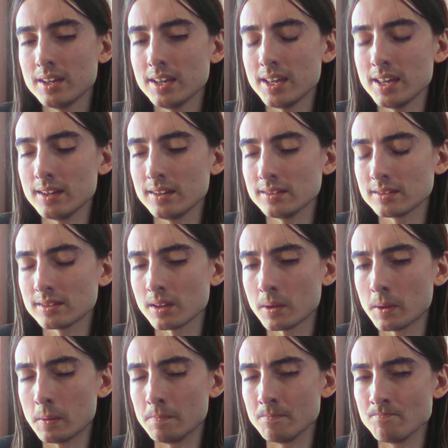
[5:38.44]
is,
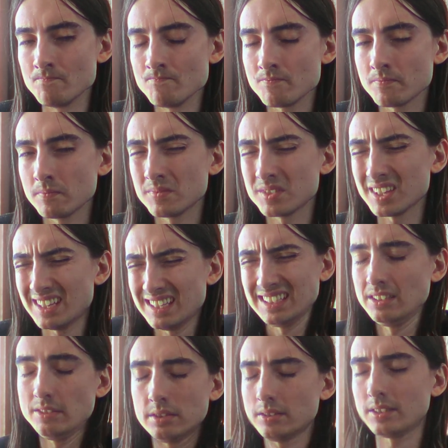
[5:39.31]
I
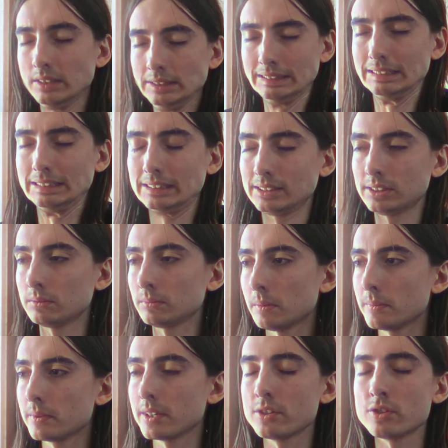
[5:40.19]
just
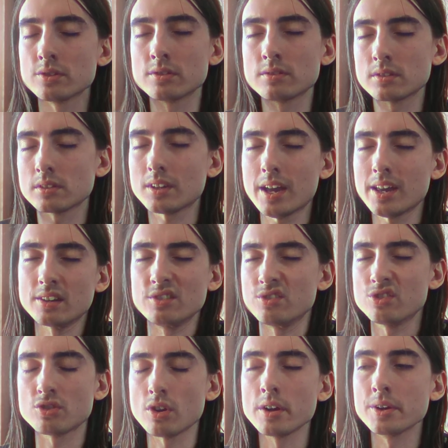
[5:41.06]
sometimes I just kind of
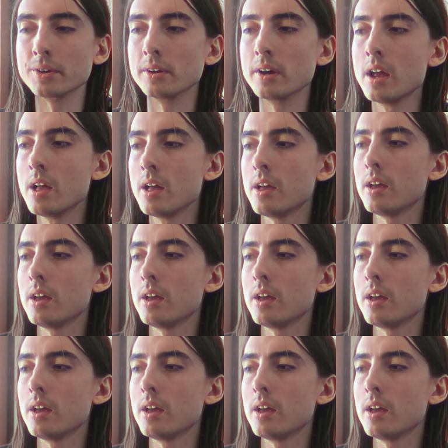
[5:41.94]
shudder,